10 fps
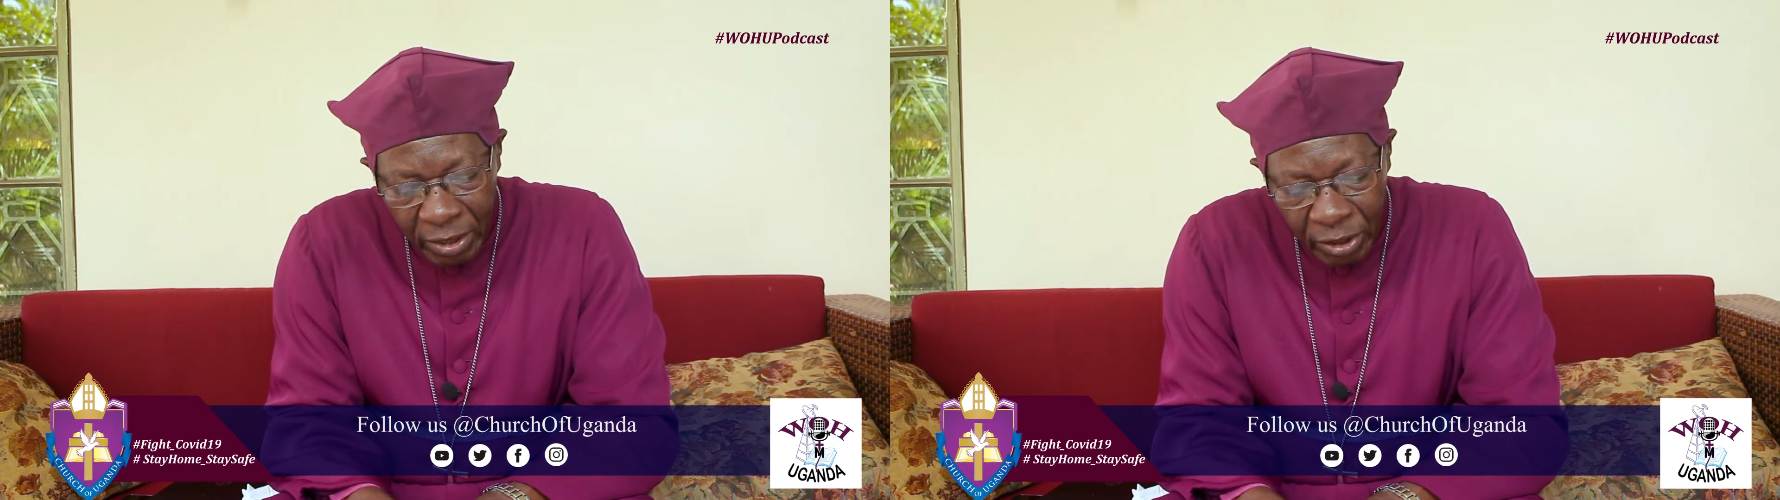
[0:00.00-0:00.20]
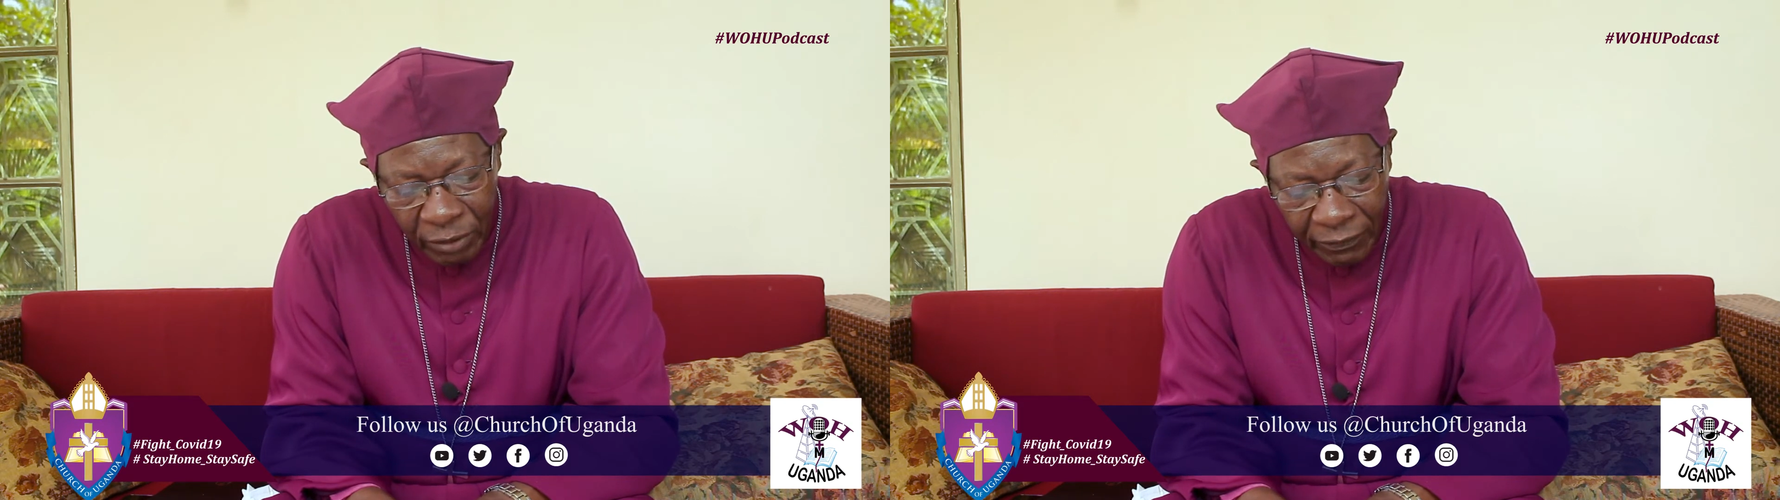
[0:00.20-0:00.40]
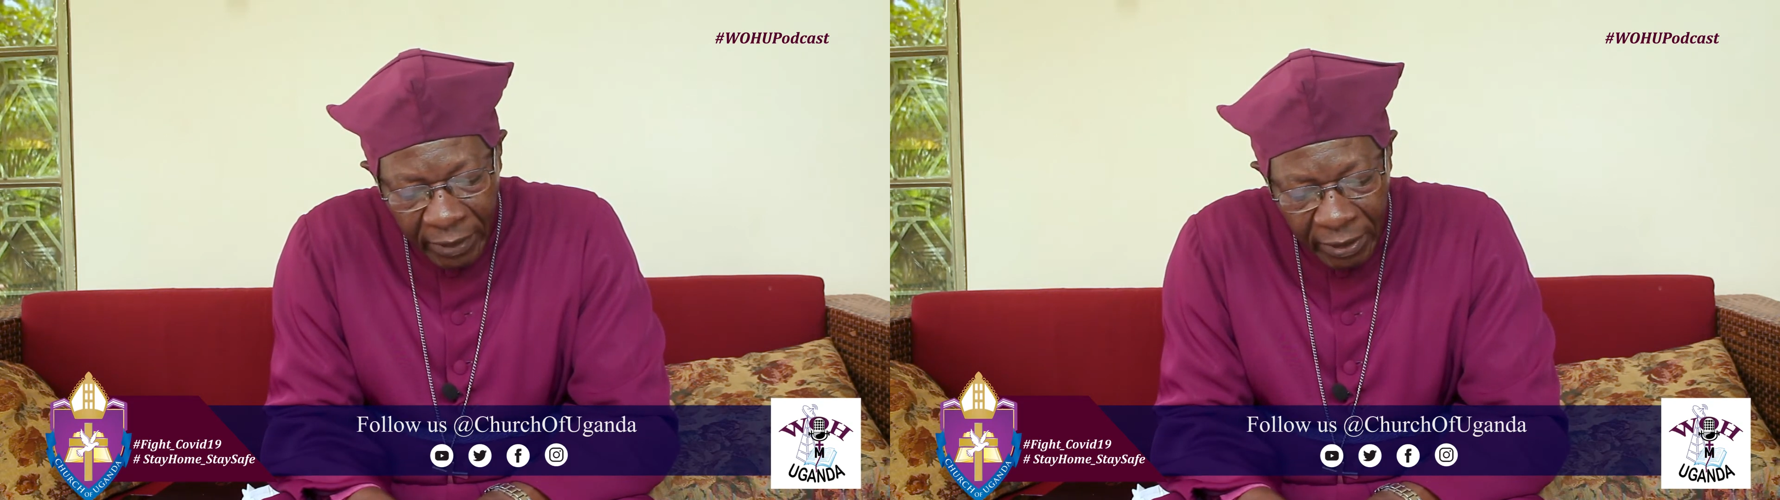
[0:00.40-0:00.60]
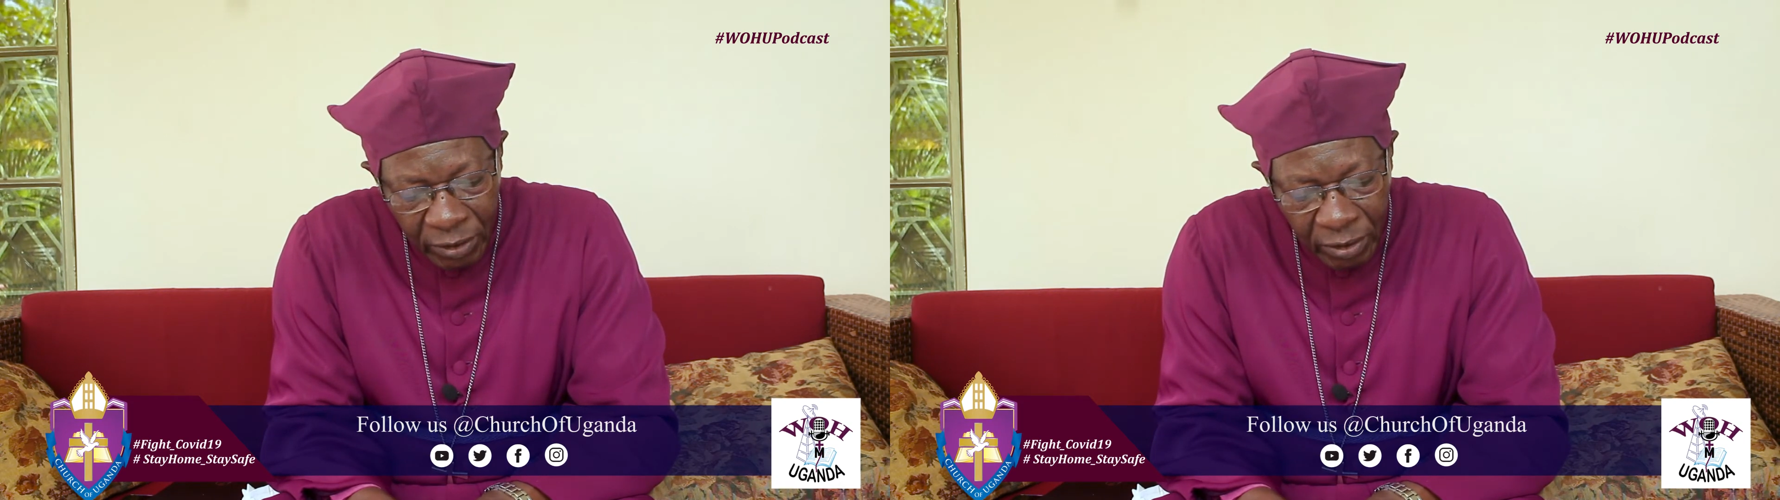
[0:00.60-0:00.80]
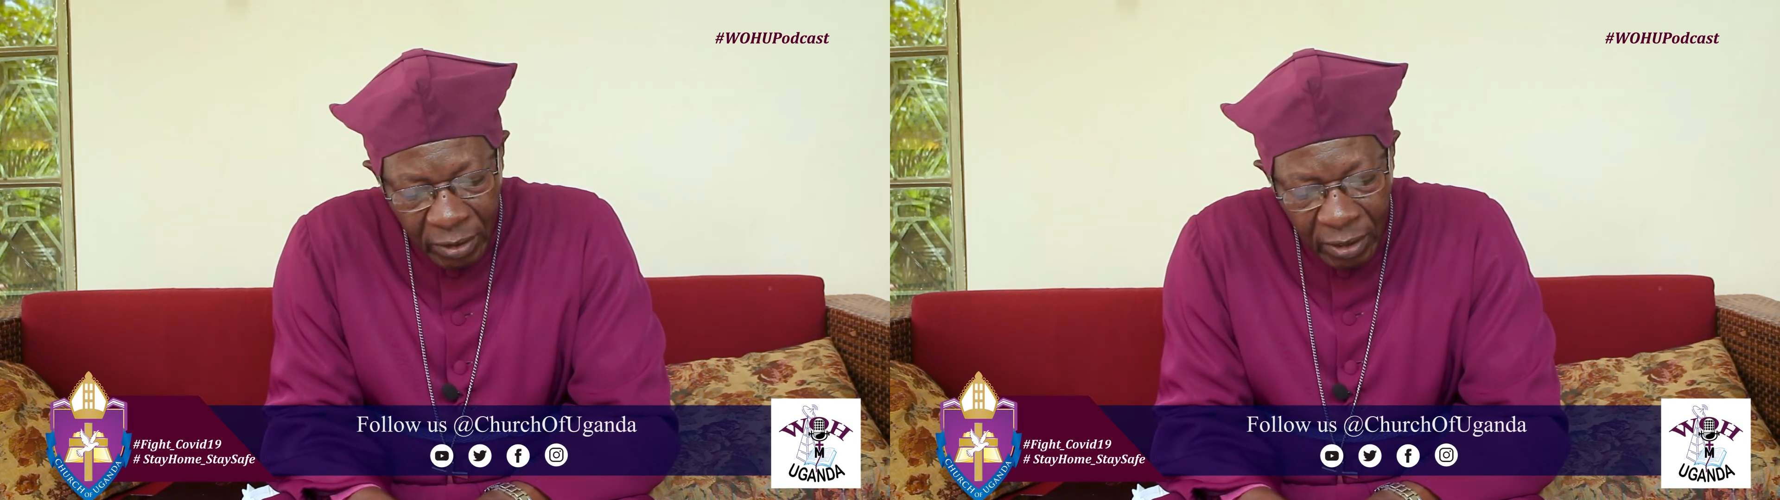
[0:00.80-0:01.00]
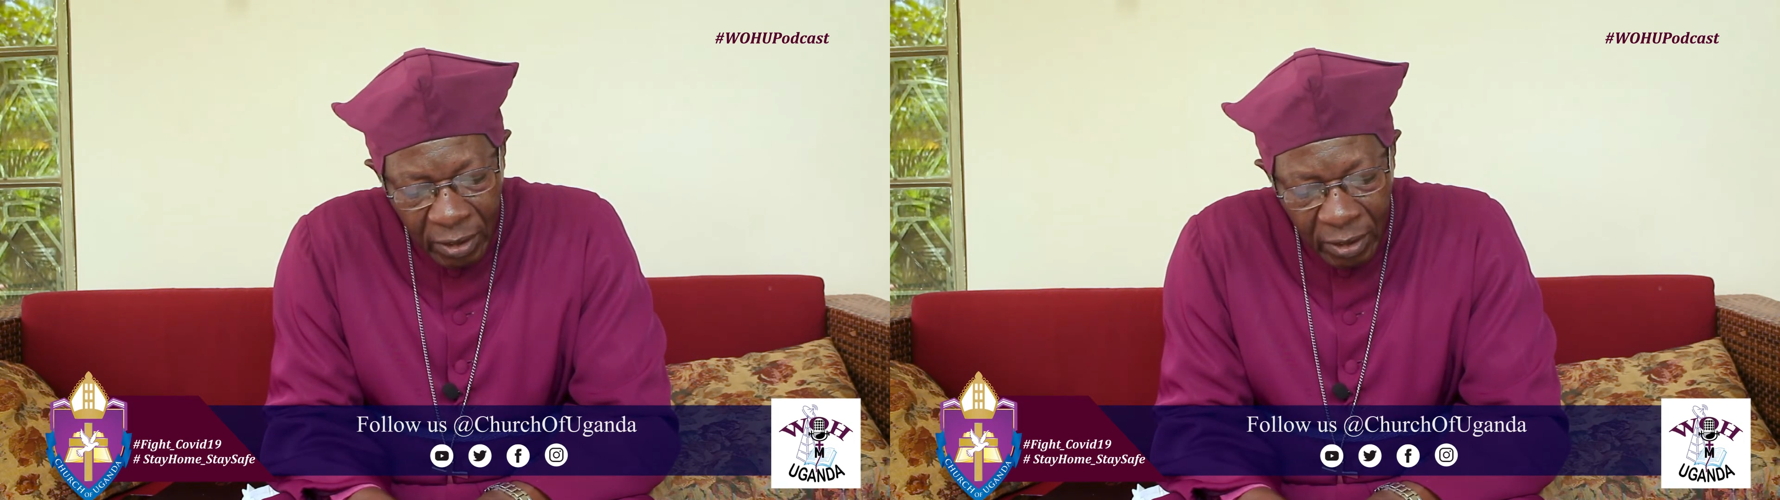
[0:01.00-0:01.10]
his face